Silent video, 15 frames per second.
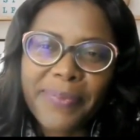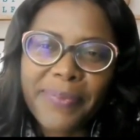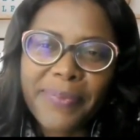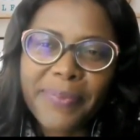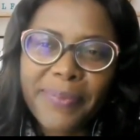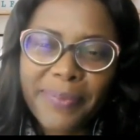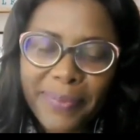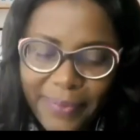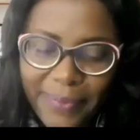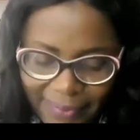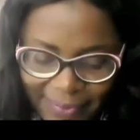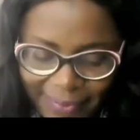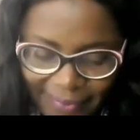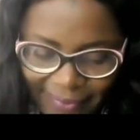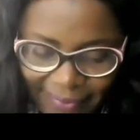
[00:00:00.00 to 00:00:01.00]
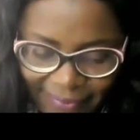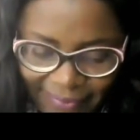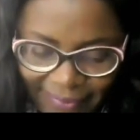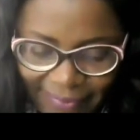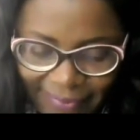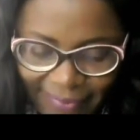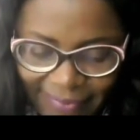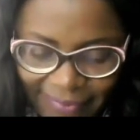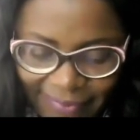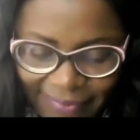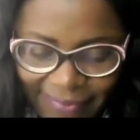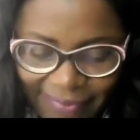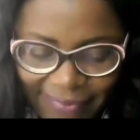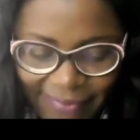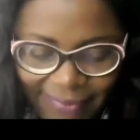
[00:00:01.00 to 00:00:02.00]

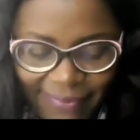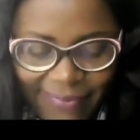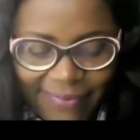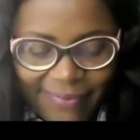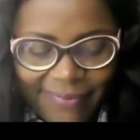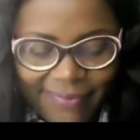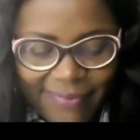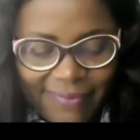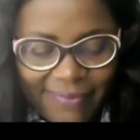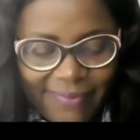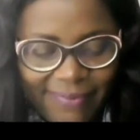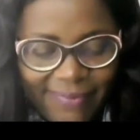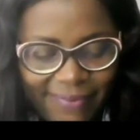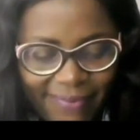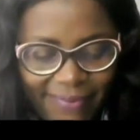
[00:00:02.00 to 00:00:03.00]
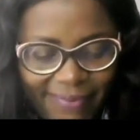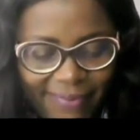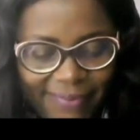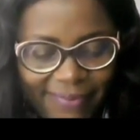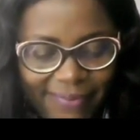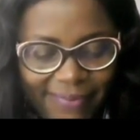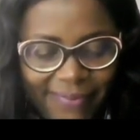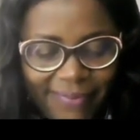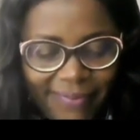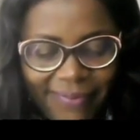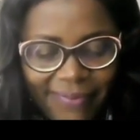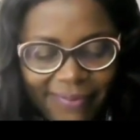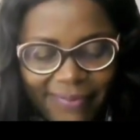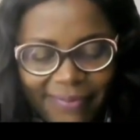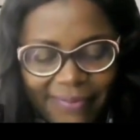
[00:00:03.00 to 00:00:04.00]

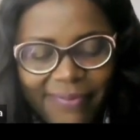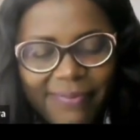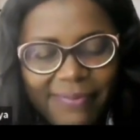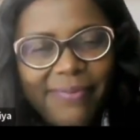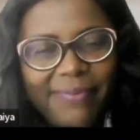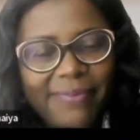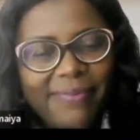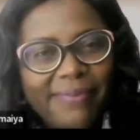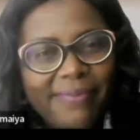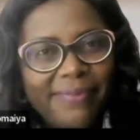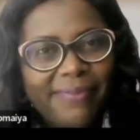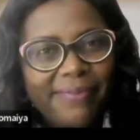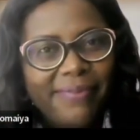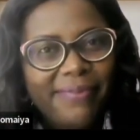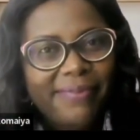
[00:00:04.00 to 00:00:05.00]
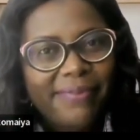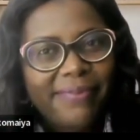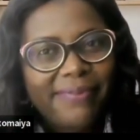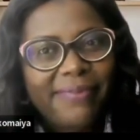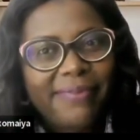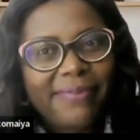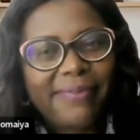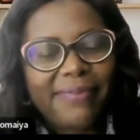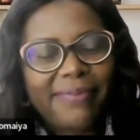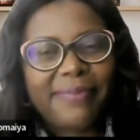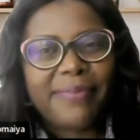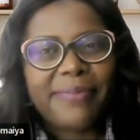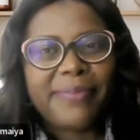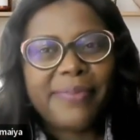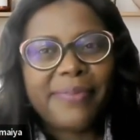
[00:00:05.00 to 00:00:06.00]

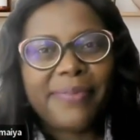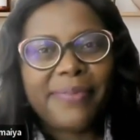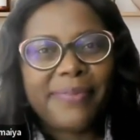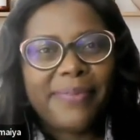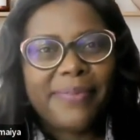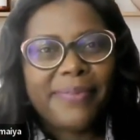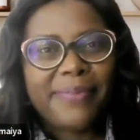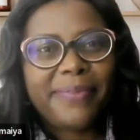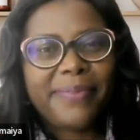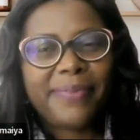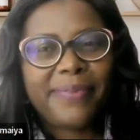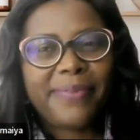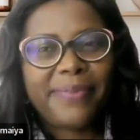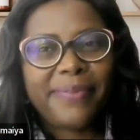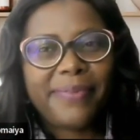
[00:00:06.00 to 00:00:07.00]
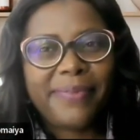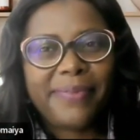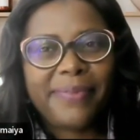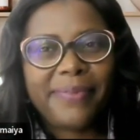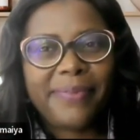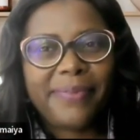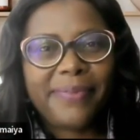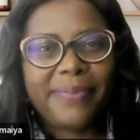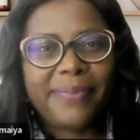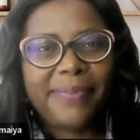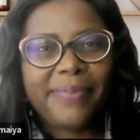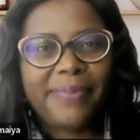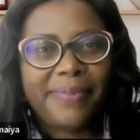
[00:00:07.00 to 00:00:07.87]
(not speaking)